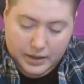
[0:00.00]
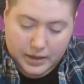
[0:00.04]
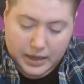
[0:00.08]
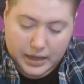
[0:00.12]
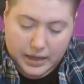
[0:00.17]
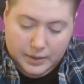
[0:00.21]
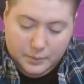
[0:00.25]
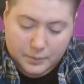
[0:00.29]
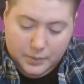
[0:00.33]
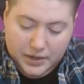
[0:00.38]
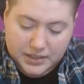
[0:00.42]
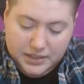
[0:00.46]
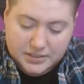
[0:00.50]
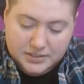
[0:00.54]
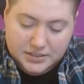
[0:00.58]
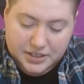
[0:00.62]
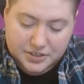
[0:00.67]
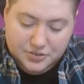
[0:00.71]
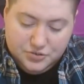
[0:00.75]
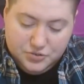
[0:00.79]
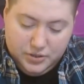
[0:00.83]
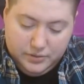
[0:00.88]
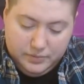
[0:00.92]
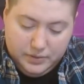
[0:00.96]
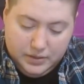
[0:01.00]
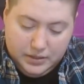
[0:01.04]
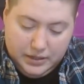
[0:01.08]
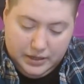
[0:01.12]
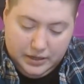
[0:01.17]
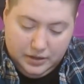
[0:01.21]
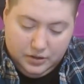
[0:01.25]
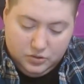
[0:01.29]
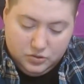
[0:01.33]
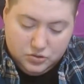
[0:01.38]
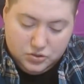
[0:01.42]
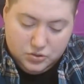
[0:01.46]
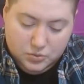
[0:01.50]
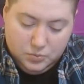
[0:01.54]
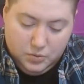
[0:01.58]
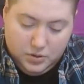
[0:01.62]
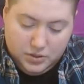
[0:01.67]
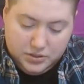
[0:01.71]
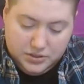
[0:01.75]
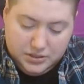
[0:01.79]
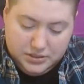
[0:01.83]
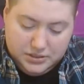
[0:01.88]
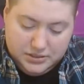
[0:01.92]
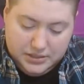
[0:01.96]
And when I say driven, I also
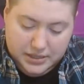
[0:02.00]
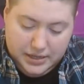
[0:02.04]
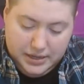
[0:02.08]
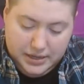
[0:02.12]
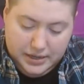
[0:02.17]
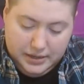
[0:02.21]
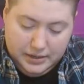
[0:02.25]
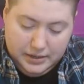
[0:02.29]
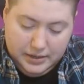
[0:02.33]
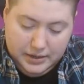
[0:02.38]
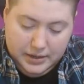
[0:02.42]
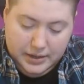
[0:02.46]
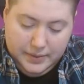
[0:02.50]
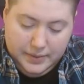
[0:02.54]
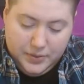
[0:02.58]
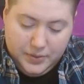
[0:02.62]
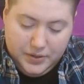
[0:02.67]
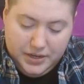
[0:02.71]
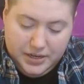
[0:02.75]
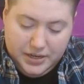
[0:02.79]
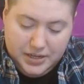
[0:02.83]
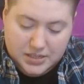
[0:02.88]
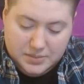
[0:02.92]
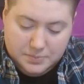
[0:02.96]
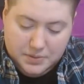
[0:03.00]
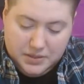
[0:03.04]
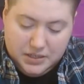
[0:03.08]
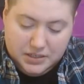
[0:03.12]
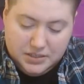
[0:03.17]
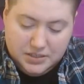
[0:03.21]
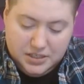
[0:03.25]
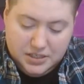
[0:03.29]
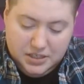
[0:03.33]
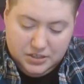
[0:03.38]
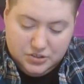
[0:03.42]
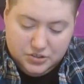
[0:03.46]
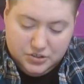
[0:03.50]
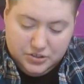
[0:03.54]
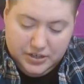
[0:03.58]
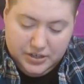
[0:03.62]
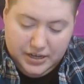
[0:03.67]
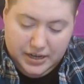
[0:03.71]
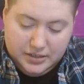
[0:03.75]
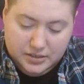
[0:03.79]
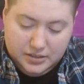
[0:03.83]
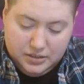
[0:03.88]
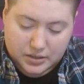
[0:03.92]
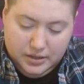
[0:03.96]
want to say that it has been a teacher
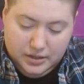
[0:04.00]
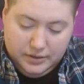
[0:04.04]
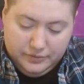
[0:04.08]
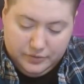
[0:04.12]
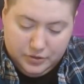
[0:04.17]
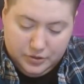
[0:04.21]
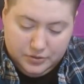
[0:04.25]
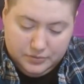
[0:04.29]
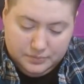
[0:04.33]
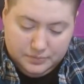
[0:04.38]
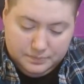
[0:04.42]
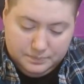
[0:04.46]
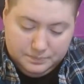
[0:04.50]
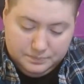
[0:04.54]
and a lover.